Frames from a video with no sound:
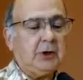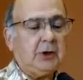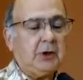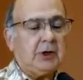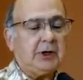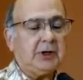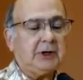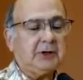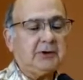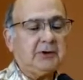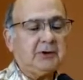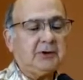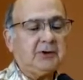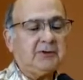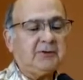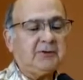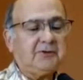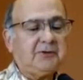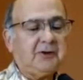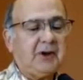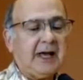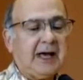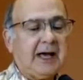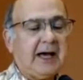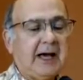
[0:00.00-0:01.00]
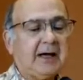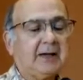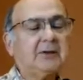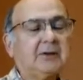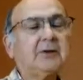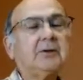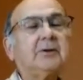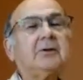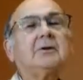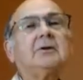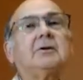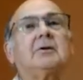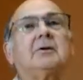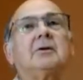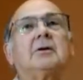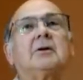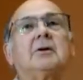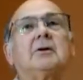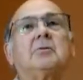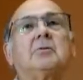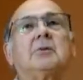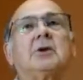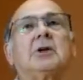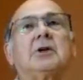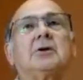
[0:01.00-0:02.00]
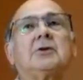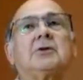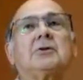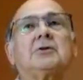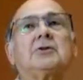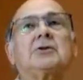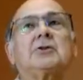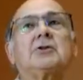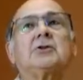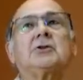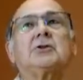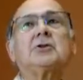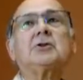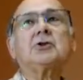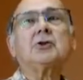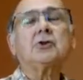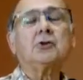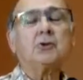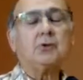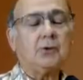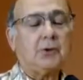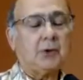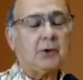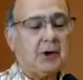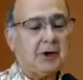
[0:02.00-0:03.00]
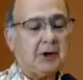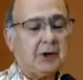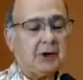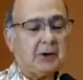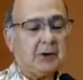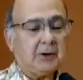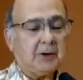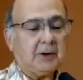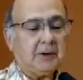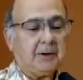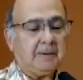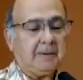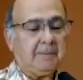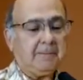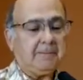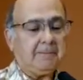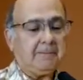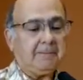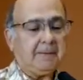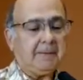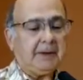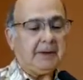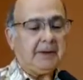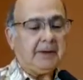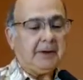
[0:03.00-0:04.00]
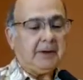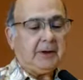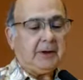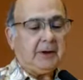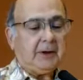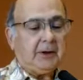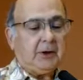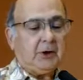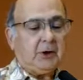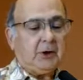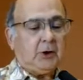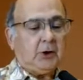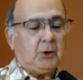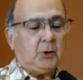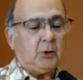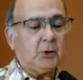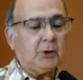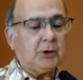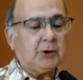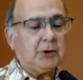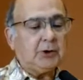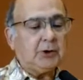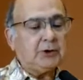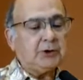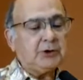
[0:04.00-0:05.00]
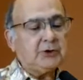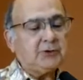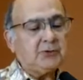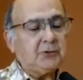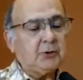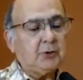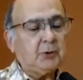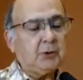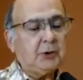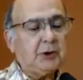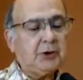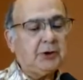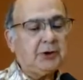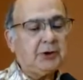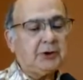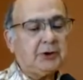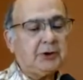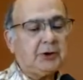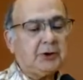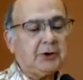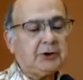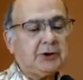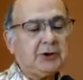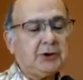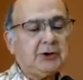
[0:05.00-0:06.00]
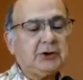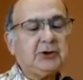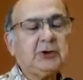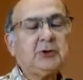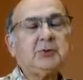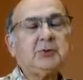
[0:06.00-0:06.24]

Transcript: onto the flat that means soon there. Words for wilderness